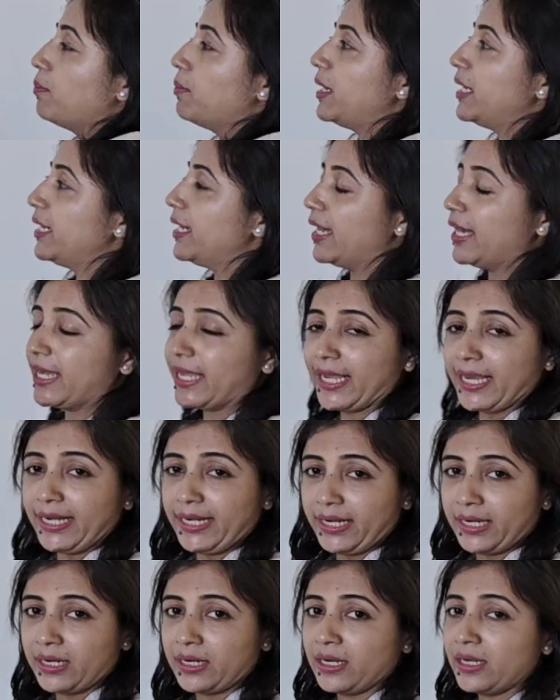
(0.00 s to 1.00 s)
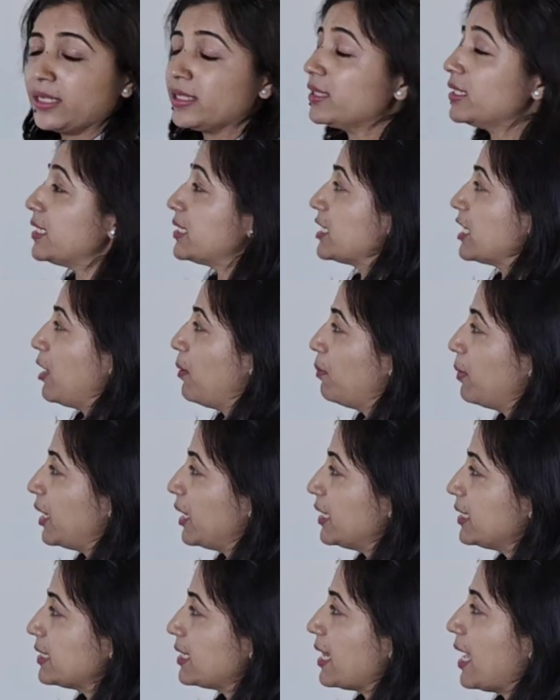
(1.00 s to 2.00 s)
But again this number
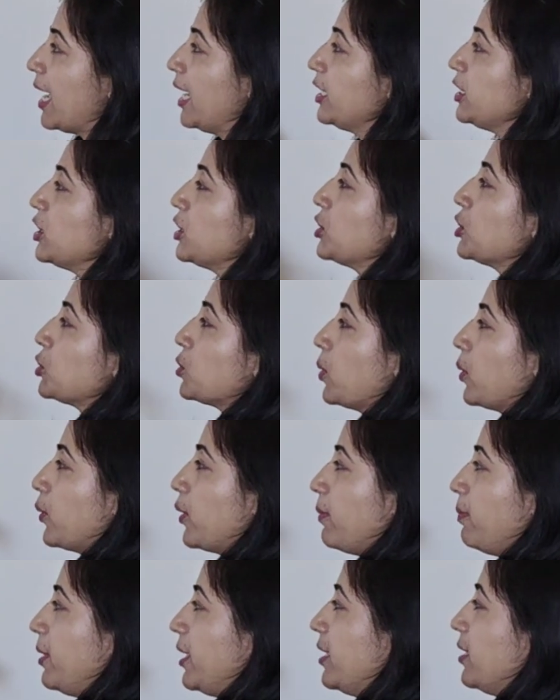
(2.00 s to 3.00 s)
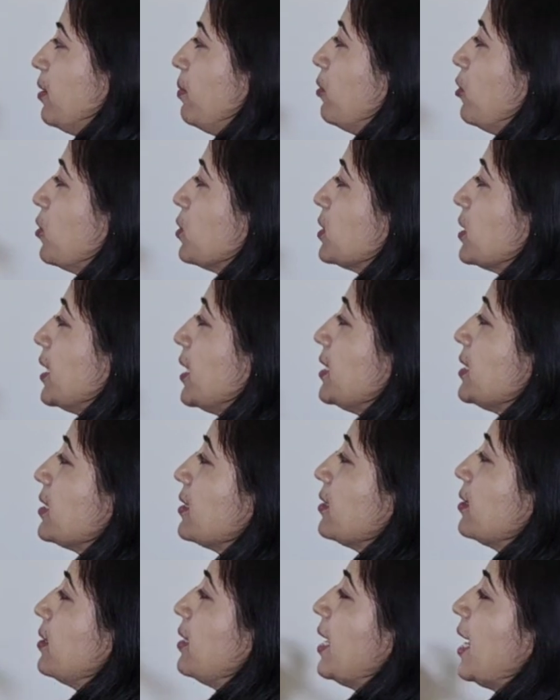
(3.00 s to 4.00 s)
is large, so repeat the process.
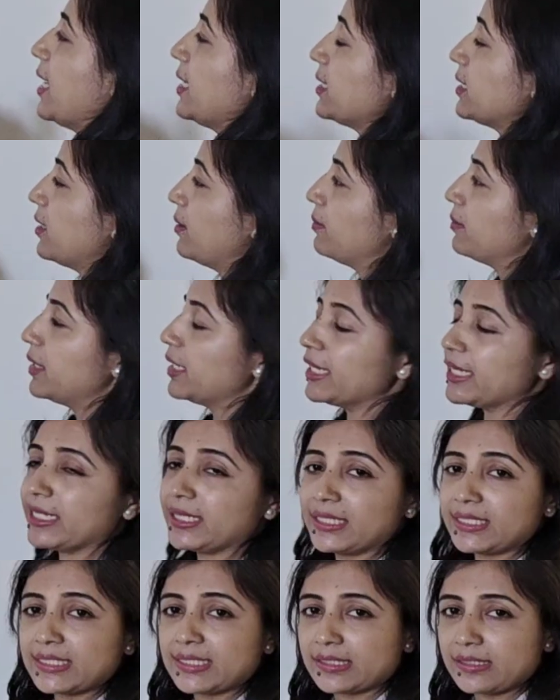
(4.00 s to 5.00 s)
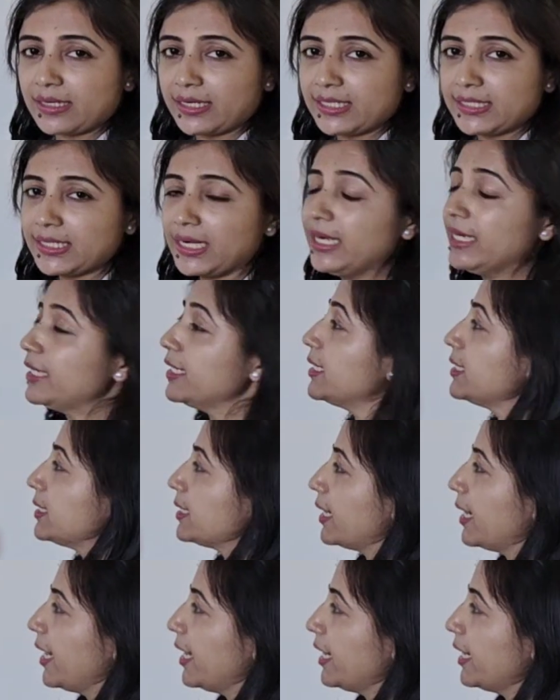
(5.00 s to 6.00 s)
Last number in this result is
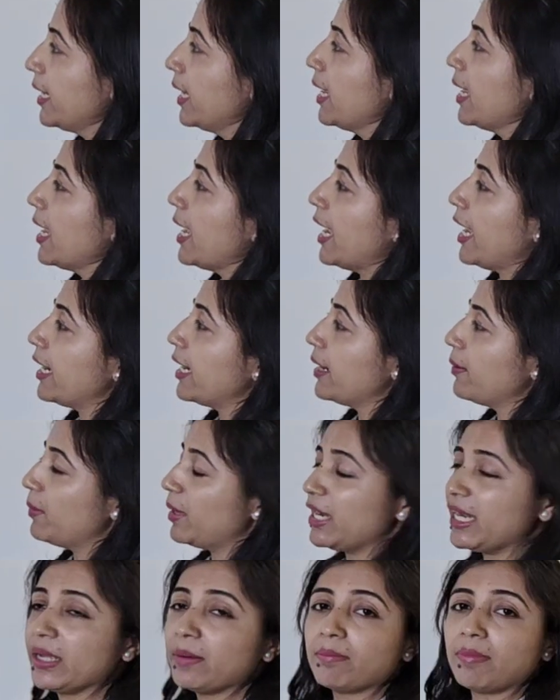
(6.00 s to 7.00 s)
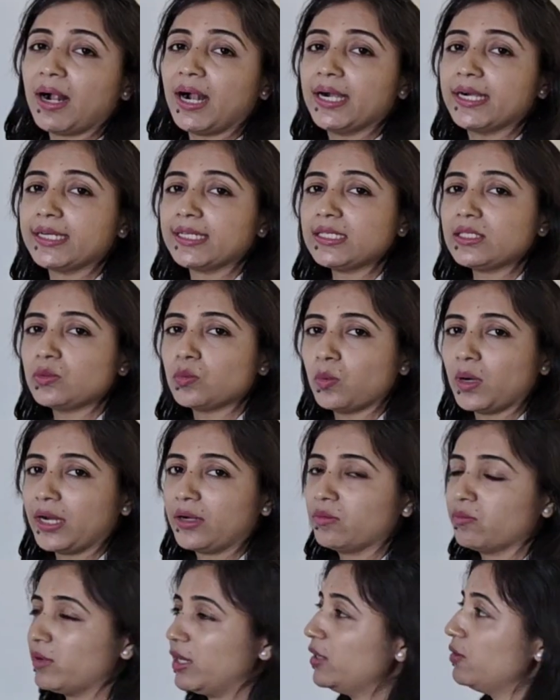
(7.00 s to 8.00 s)
8 and remaining part is
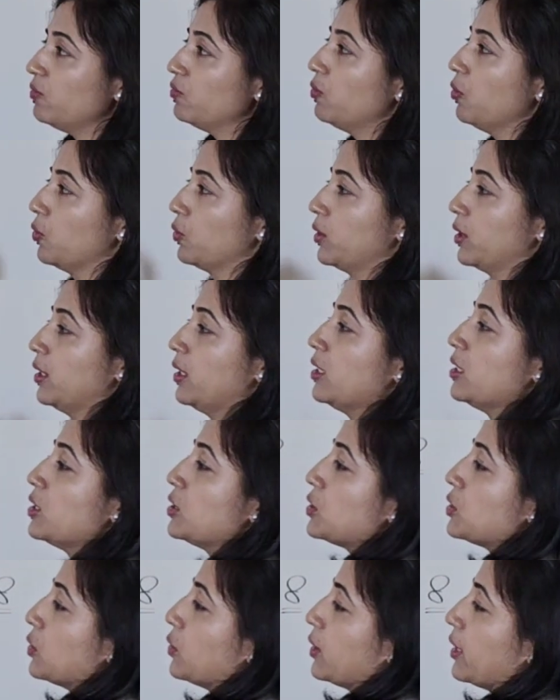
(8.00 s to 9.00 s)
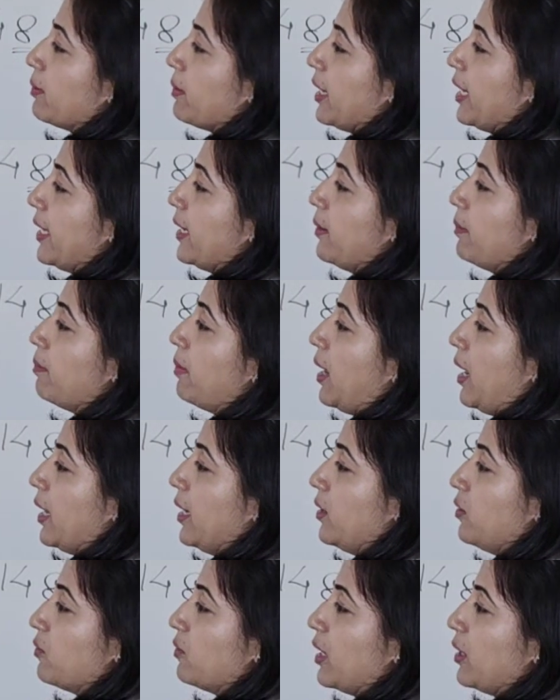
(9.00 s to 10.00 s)
114. So remaining
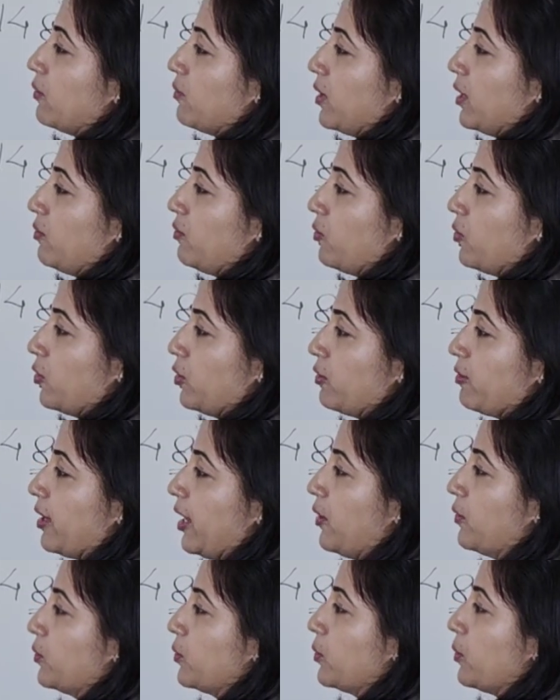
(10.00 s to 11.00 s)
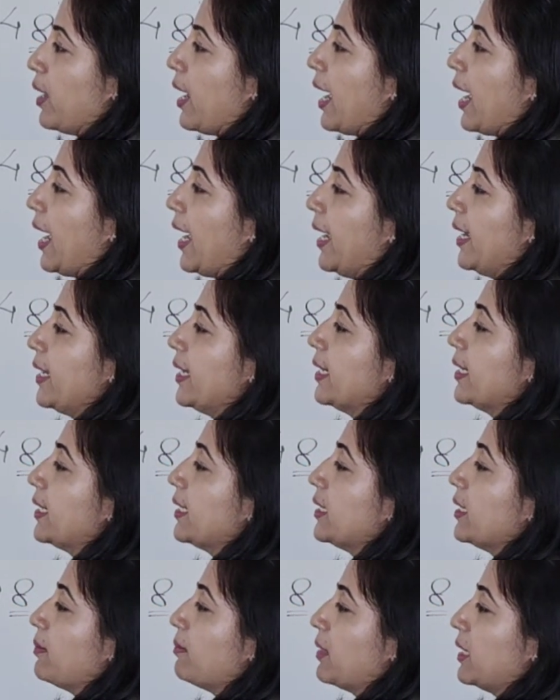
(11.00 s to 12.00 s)
part 114 we have to add
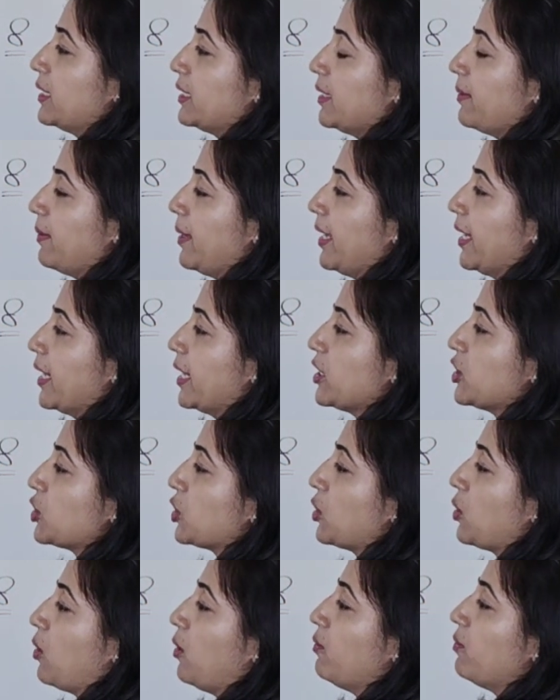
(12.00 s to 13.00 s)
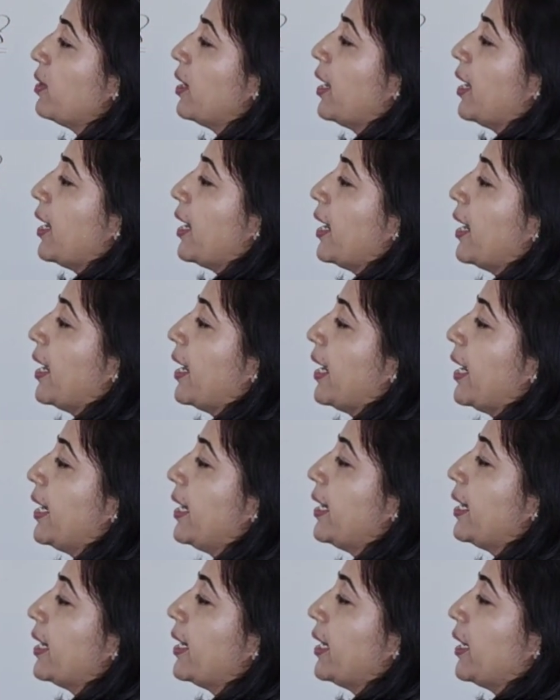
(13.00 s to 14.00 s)
in the multiplication of
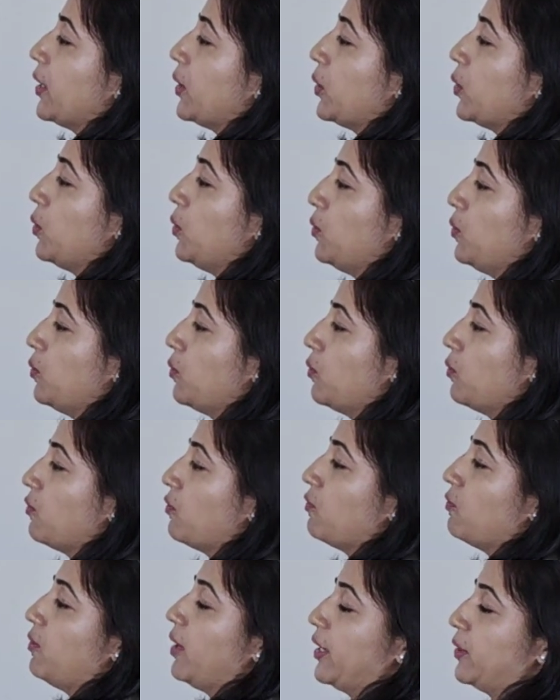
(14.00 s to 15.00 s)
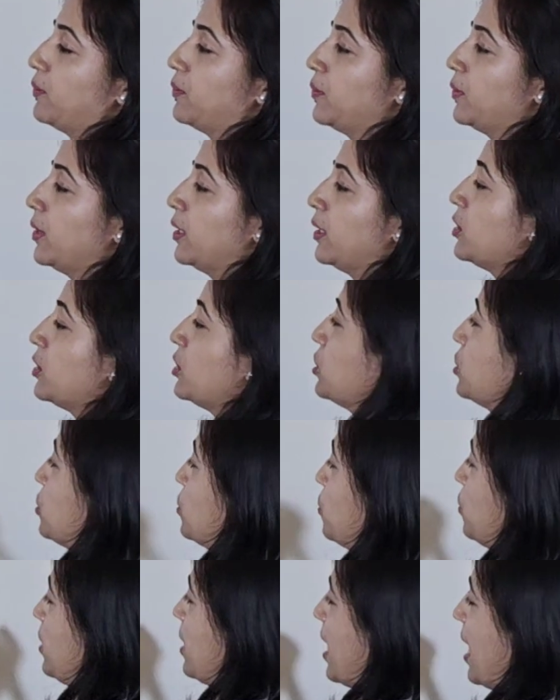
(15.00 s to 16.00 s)
8 into 5.
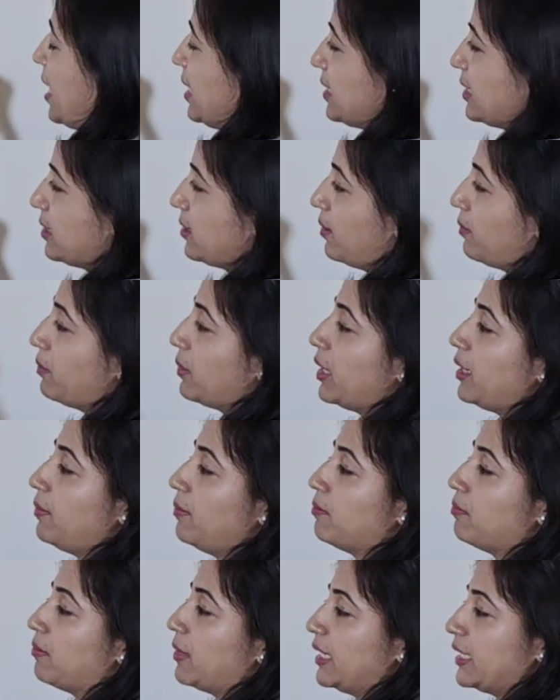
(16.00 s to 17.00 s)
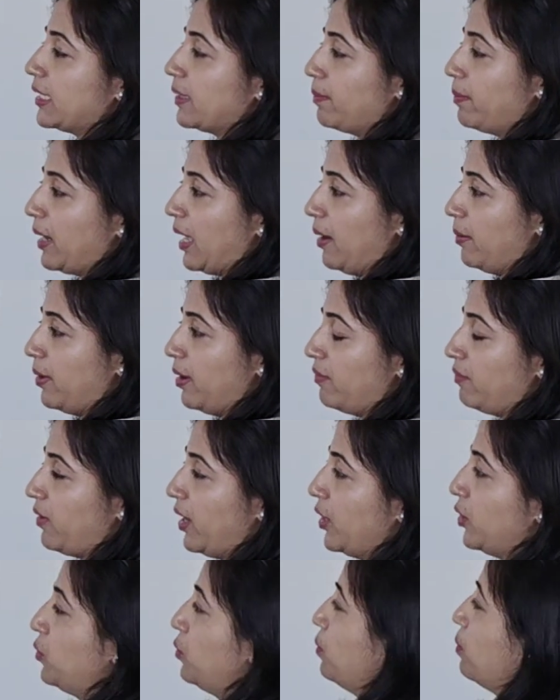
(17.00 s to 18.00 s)
So last number multiply by
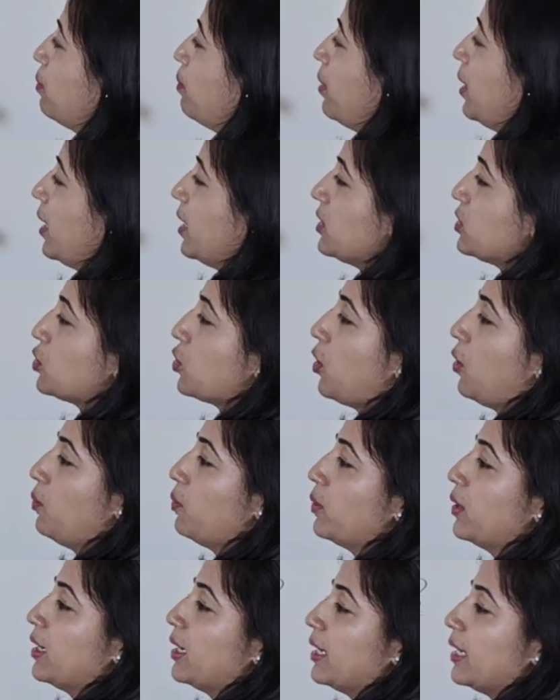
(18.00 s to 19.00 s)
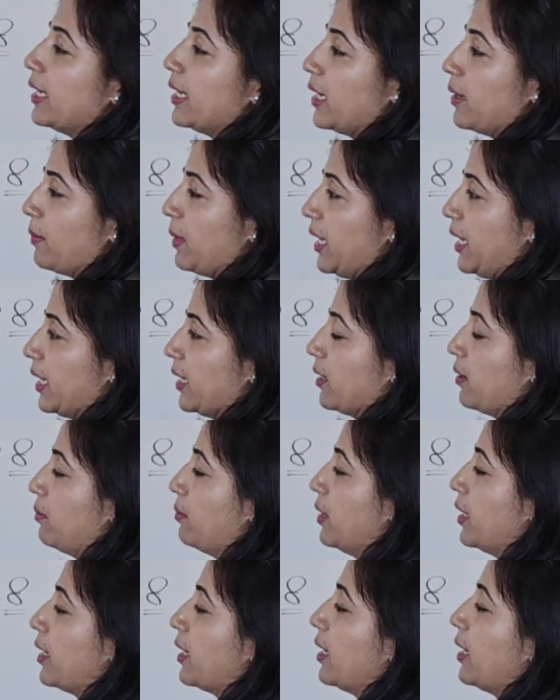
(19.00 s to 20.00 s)
5 plus of remaining
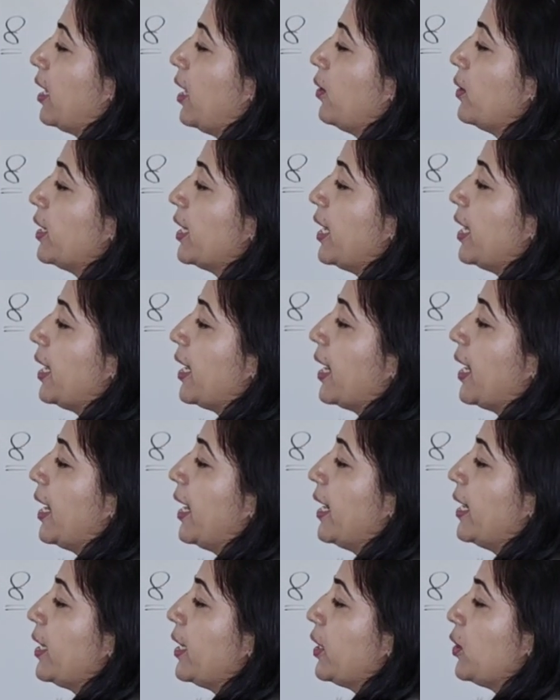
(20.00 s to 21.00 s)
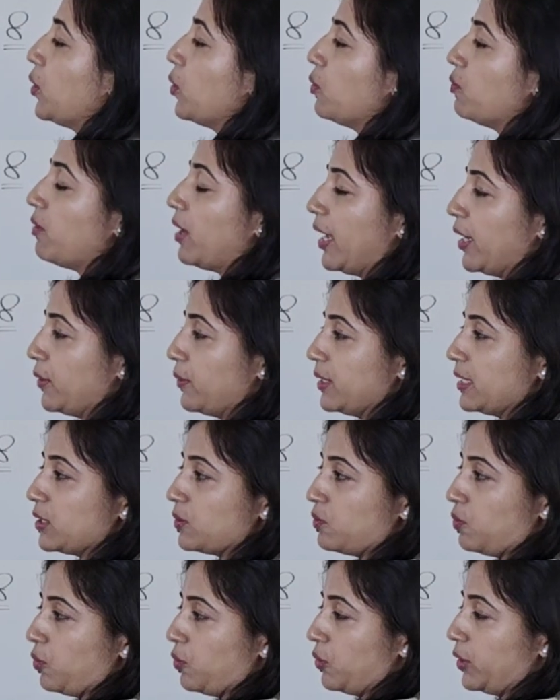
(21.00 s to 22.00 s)
number. Now here 8 into 5
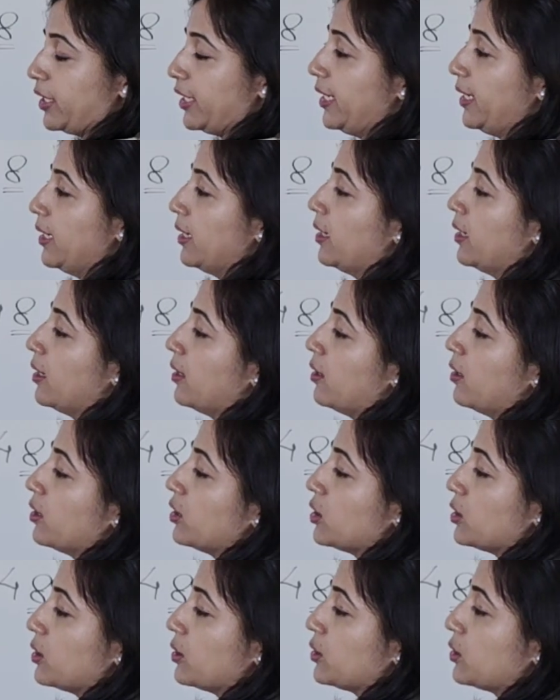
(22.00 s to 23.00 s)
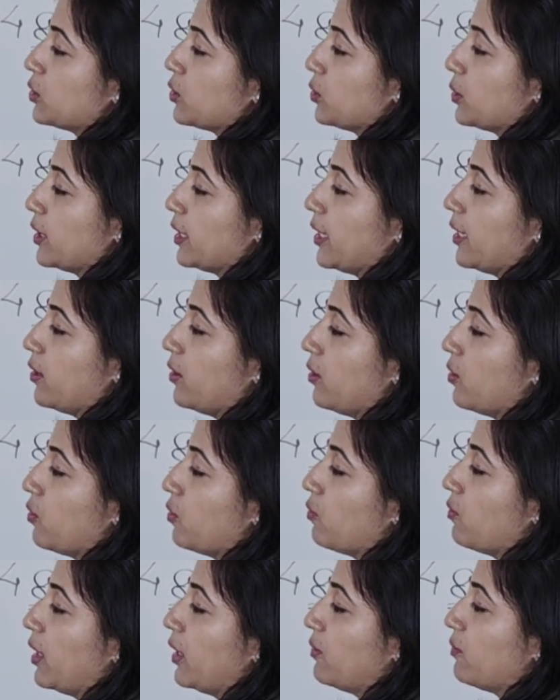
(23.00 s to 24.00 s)
is 40. So here
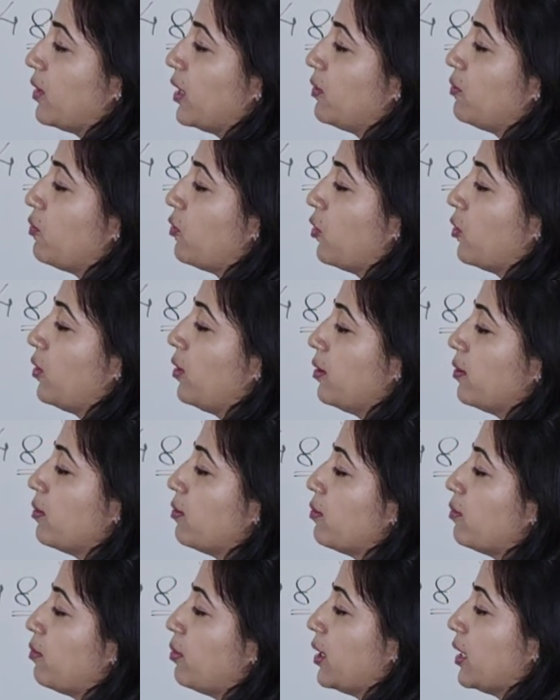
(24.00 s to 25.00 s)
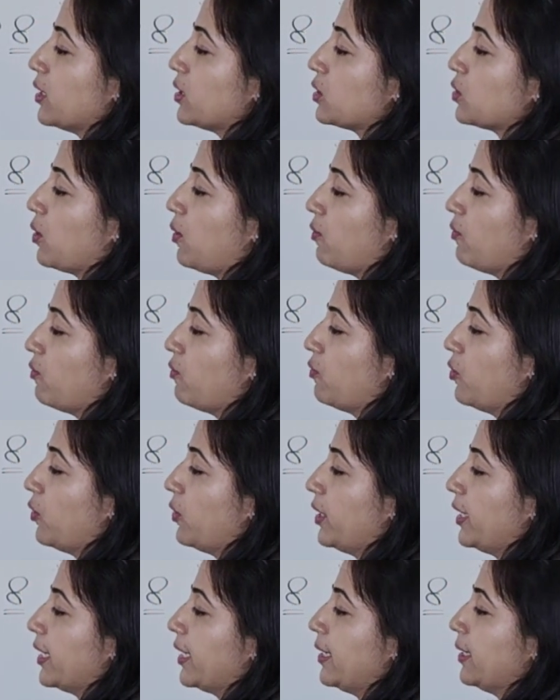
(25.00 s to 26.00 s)
114 plus of
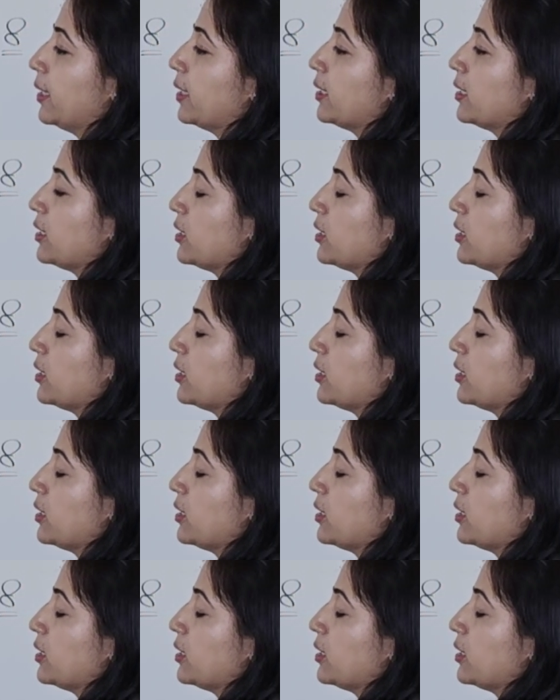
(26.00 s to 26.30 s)
40.